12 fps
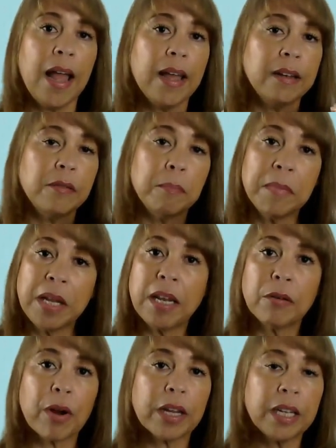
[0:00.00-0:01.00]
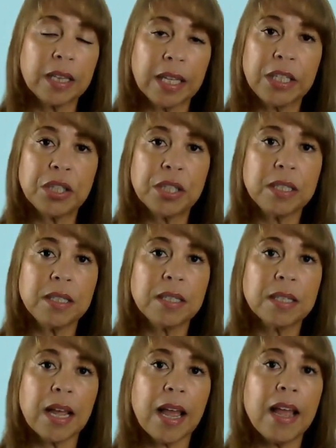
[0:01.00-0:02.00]
and meeting
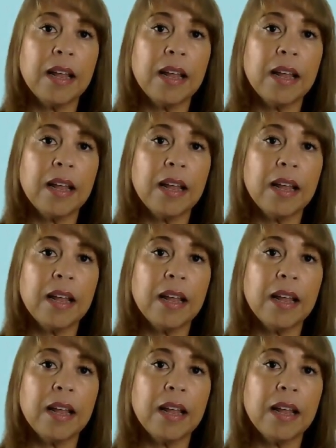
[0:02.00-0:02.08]
regulations.